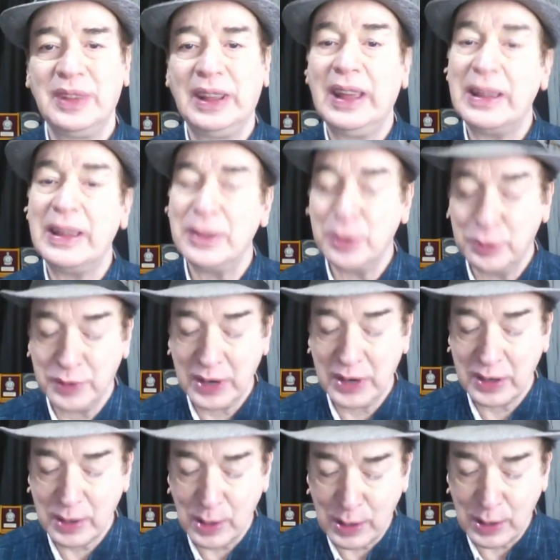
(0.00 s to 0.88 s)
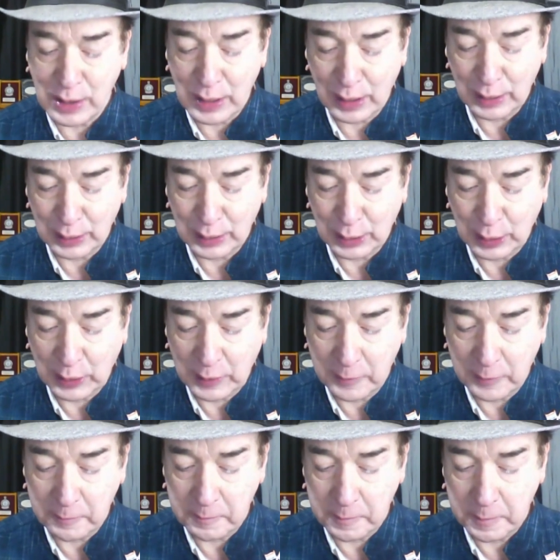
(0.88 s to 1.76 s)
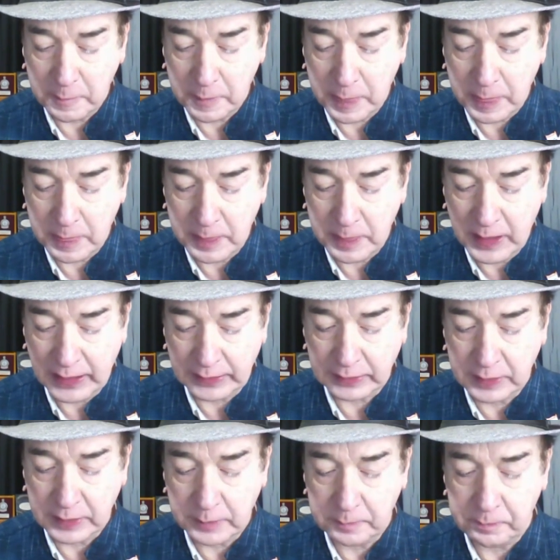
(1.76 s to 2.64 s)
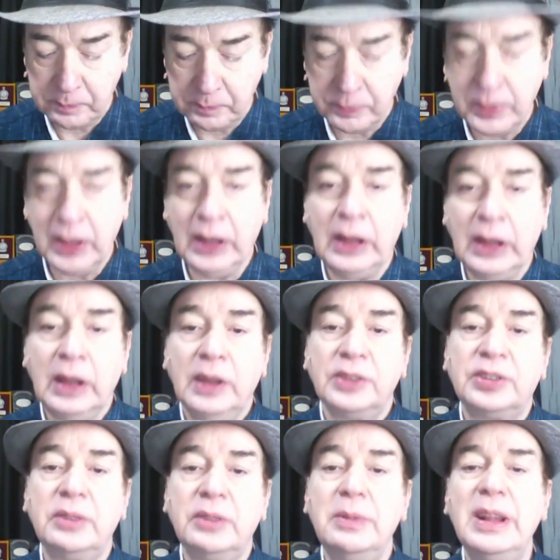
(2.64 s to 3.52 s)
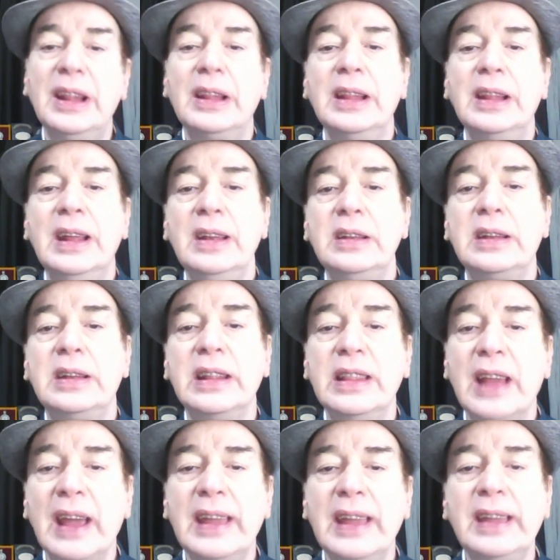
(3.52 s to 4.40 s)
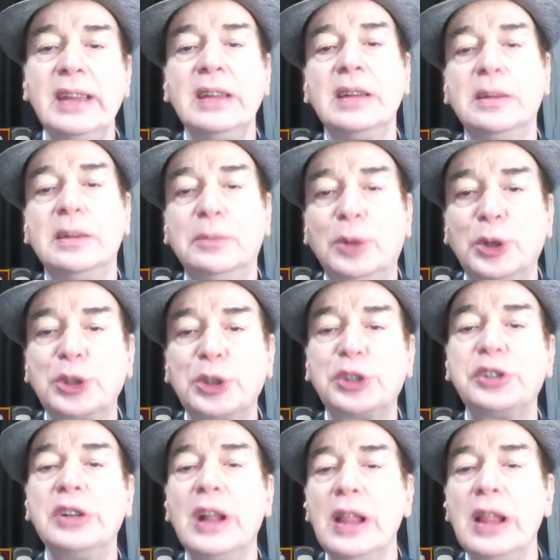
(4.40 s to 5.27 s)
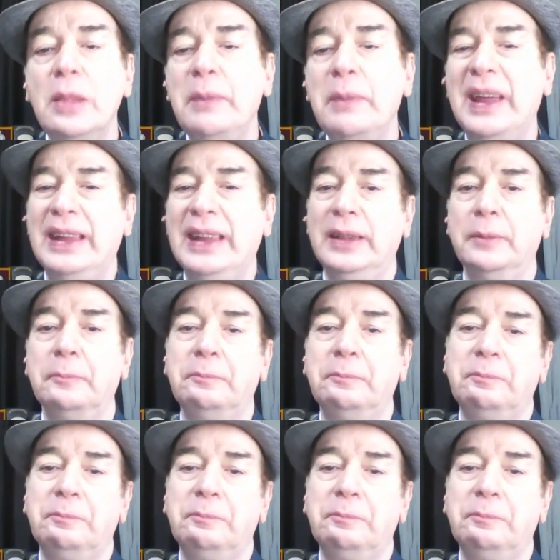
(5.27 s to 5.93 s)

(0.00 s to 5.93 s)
can you work on the, uh, that similarly denying emotional pain